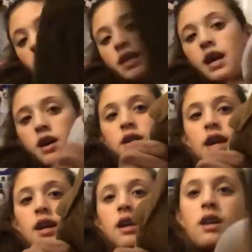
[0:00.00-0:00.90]
yeah,
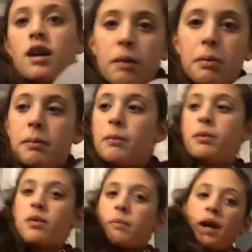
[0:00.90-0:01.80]
okay, gotta put my
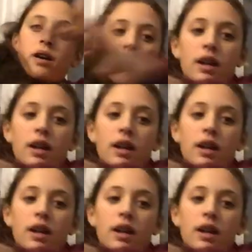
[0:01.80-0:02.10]
boots back